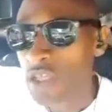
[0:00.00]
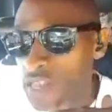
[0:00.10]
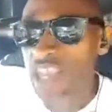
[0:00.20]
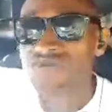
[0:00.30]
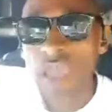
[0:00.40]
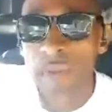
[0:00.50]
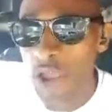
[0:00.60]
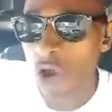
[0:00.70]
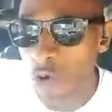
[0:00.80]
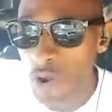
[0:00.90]
This rabbit
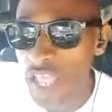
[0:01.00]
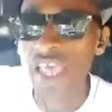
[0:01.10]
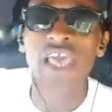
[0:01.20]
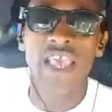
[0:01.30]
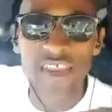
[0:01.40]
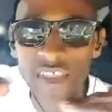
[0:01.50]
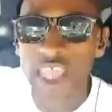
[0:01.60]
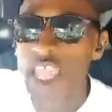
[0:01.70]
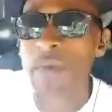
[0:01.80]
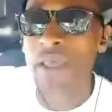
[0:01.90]
hole is
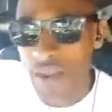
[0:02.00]
deep,